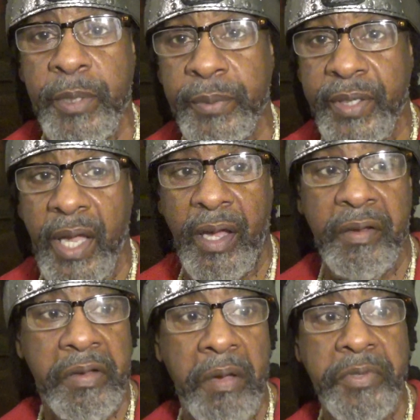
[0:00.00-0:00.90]
people, nah,
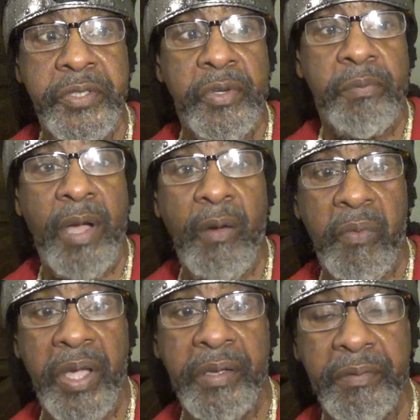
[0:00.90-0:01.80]
I'm gonna do it my
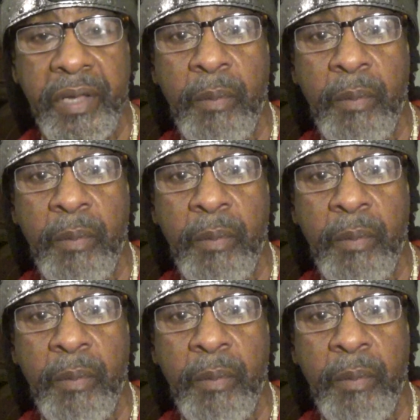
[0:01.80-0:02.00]
way.